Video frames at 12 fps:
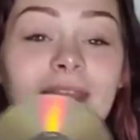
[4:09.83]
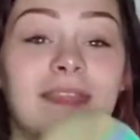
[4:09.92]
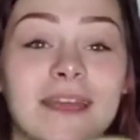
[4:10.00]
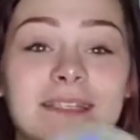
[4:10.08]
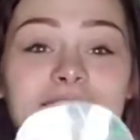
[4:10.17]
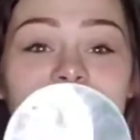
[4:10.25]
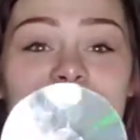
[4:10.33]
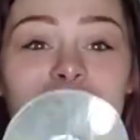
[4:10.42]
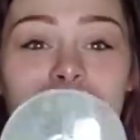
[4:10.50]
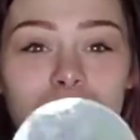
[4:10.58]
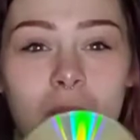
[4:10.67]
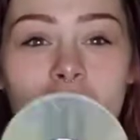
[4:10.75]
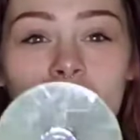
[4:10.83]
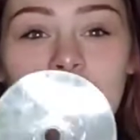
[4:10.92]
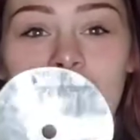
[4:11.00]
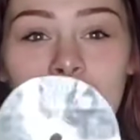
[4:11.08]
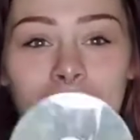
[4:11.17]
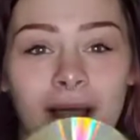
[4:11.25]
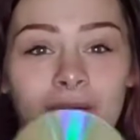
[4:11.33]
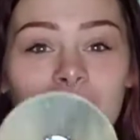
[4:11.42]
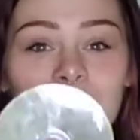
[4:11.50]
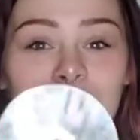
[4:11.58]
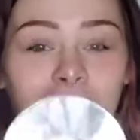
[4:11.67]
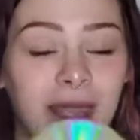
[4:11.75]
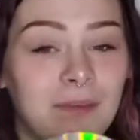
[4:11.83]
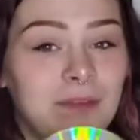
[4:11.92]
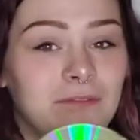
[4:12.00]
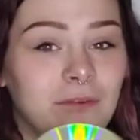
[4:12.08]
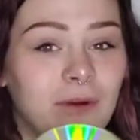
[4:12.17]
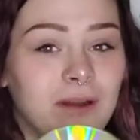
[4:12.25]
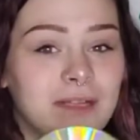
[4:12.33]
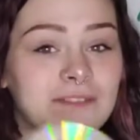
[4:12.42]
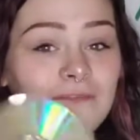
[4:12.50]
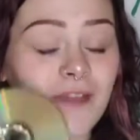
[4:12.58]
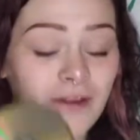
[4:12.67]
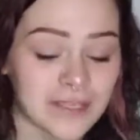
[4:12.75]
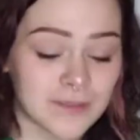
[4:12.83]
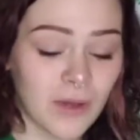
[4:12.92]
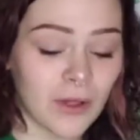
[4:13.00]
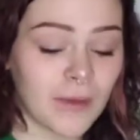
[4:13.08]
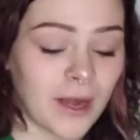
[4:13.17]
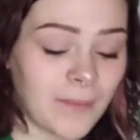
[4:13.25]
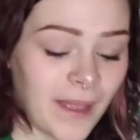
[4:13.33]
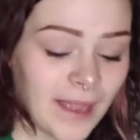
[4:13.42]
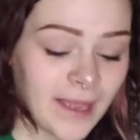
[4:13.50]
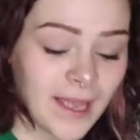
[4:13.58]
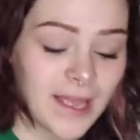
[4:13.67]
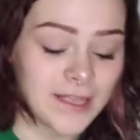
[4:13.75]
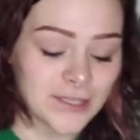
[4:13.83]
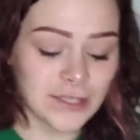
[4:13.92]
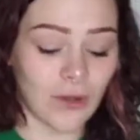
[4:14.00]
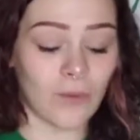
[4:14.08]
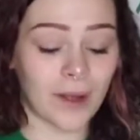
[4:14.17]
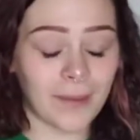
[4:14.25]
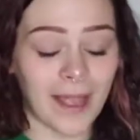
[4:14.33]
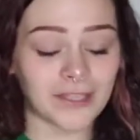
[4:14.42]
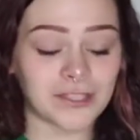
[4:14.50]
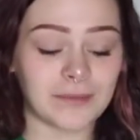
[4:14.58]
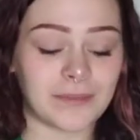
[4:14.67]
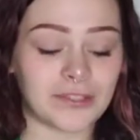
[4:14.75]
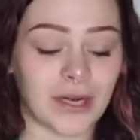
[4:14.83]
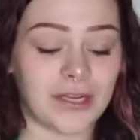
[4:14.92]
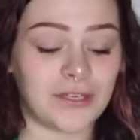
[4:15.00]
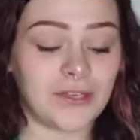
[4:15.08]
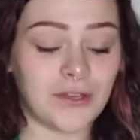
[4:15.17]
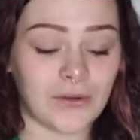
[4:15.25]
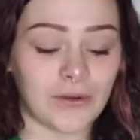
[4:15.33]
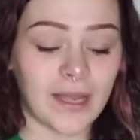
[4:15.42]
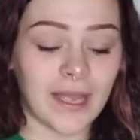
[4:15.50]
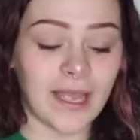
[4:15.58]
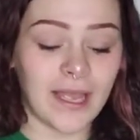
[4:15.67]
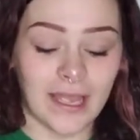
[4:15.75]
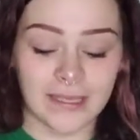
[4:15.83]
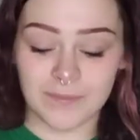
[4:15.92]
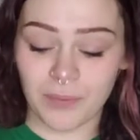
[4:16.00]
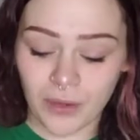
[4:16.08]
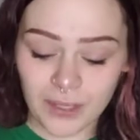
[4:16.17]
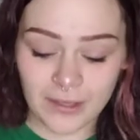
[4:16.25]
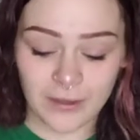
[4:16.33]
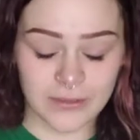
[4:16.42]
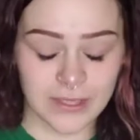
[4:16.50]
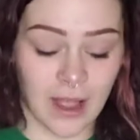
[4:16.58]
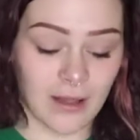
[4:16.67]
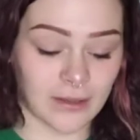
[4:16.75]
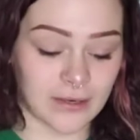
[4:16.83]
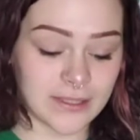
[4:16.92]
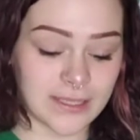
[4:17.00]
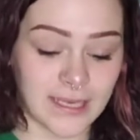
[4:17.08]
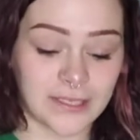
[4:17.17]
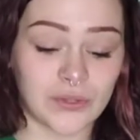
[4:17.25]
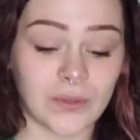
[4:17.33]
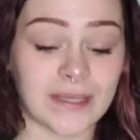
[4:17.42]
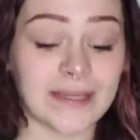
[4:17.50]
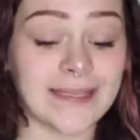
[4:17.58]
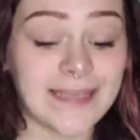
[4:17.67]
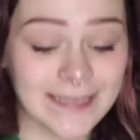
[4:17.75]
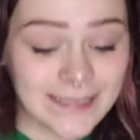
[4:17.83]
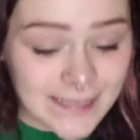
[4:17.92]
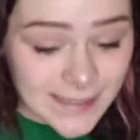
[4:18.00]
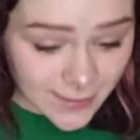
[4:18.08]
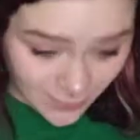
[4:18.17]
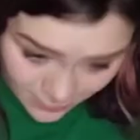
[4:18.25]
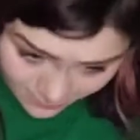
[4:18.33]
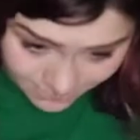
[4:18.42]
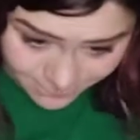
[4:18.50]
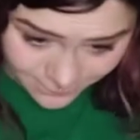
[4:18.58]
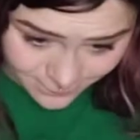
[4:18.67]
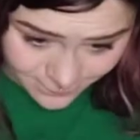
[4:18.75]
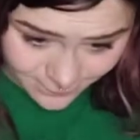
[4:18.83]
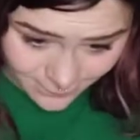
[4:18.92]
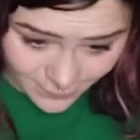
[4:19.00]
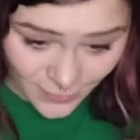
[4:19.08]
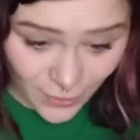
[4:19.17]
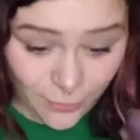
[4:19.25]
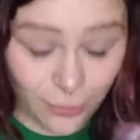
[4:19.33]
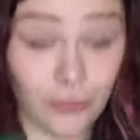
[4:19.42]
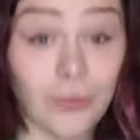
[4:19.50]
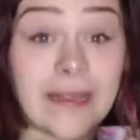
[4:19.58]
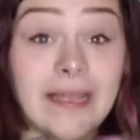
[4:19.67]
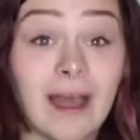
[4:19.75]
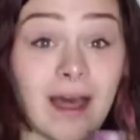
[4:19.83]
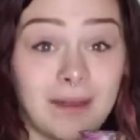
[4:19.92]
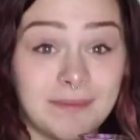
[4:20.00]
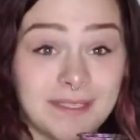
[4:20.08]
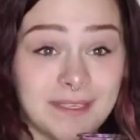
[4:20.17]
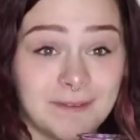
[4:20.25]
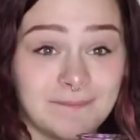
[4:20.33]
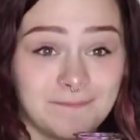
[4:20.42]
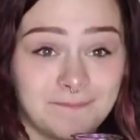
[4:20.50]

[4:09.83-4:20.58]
this small amount of paint before. It's a very small amount of paint. So what I'm actually going to be trying to do is put those colors into at least 3 cups.